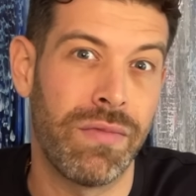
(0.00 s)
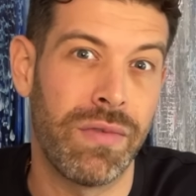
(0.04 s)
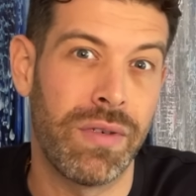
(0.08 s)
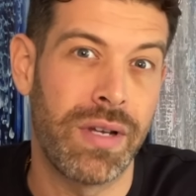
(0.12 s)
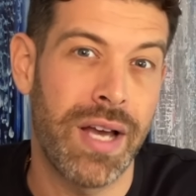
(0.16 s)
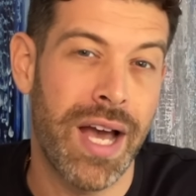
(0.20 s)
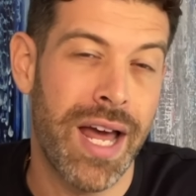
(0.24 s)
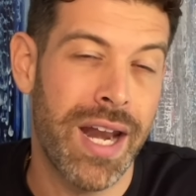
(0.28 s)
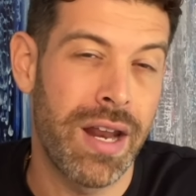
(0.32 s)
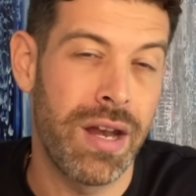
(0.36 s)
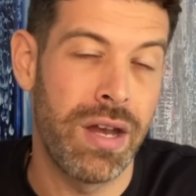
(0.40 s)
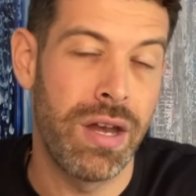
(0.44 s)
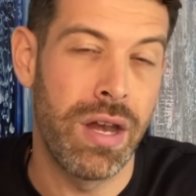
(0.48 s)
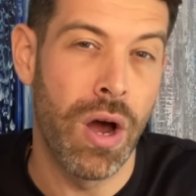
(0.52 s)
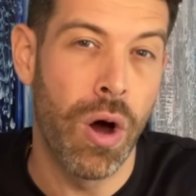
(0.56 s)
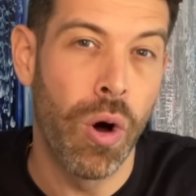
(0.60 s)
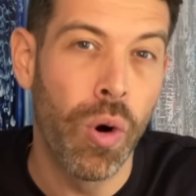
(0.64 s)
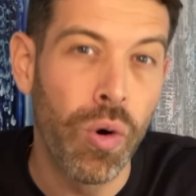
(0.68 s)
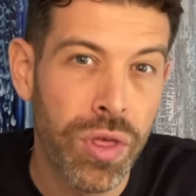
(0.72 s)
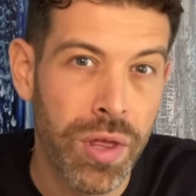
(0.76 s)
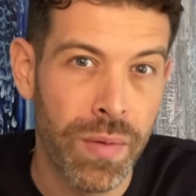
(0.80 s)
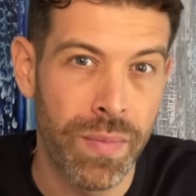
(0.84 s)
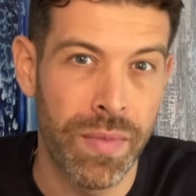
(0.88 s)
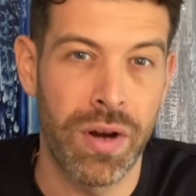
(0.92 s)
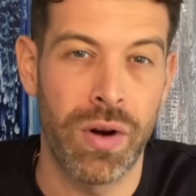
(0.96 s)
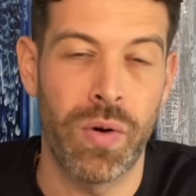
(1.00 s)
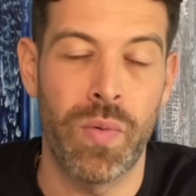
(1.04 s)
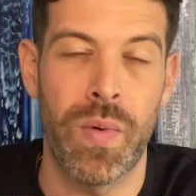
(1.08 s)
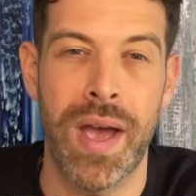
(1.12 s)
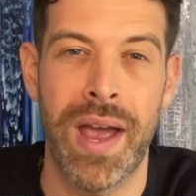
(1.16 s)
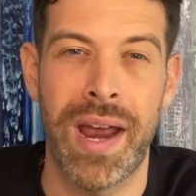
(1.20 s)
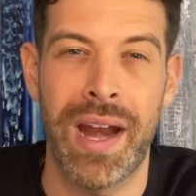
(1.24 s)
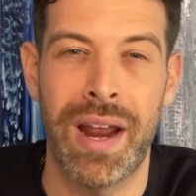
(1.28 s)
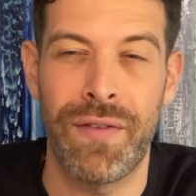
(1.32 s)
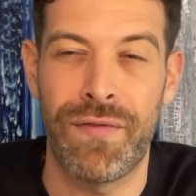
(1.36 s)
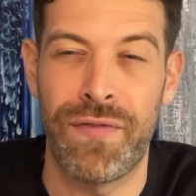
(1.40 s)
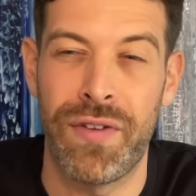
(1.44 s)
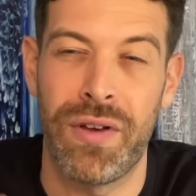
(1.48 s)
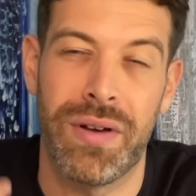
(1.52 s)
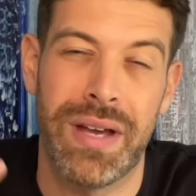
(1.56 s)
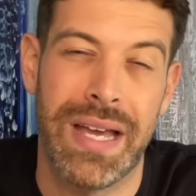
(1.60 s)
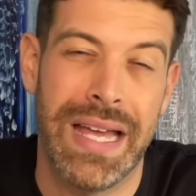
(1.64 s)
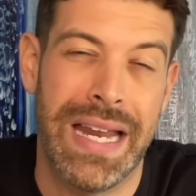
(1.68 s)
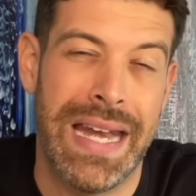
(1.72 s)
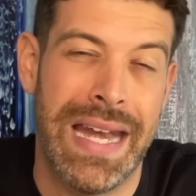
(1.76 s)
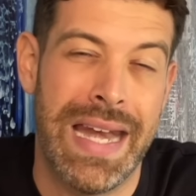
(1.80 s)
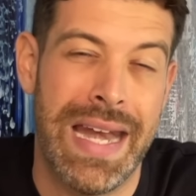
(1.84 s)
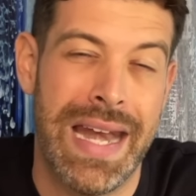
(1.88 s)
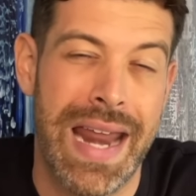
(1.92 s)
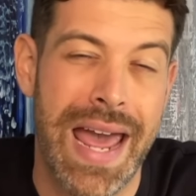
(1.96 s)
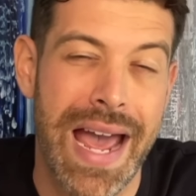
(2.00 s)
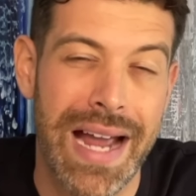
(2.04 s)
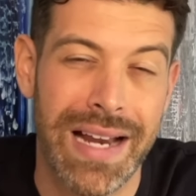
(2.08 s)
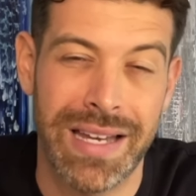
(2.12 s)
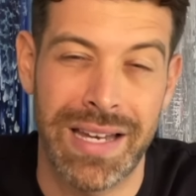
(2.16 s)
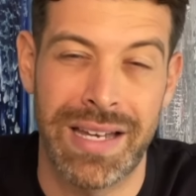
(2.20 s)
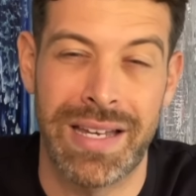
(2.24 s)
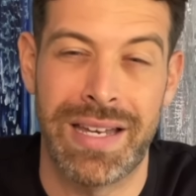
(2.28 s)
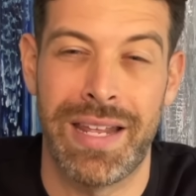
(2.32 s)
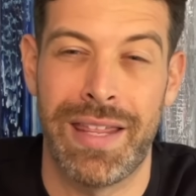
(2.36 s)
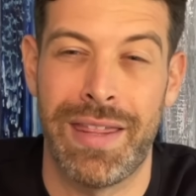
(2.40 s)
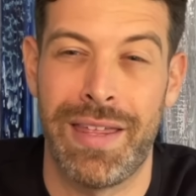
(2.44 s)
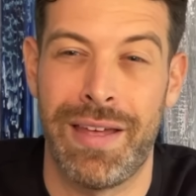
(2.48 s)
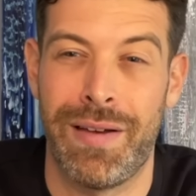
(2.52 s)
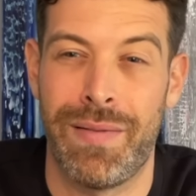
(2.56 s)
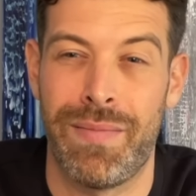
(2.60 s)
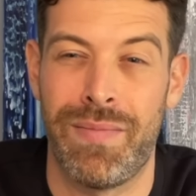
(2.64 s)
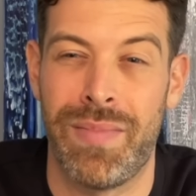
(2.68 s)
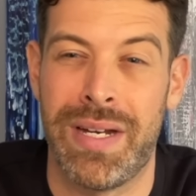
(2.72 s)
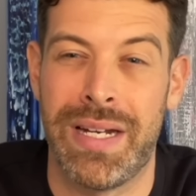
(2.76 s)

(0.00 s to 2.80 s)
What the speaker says: kind of know them in a way, and I feel connected to them.